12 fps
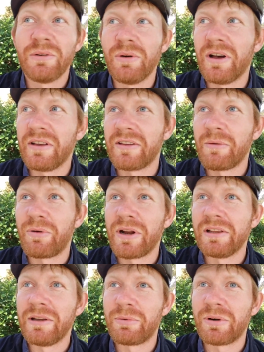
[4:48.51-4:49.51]
was a
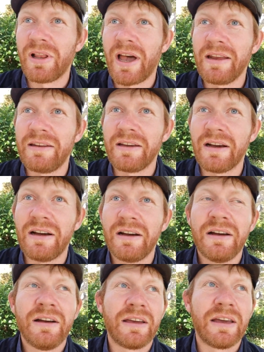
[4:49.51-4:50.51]
pretty liberal idea
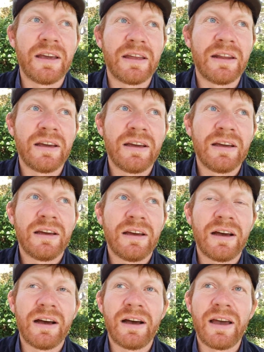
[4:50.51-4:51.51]
in
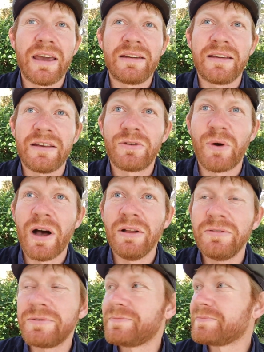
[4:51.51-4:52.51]
1812.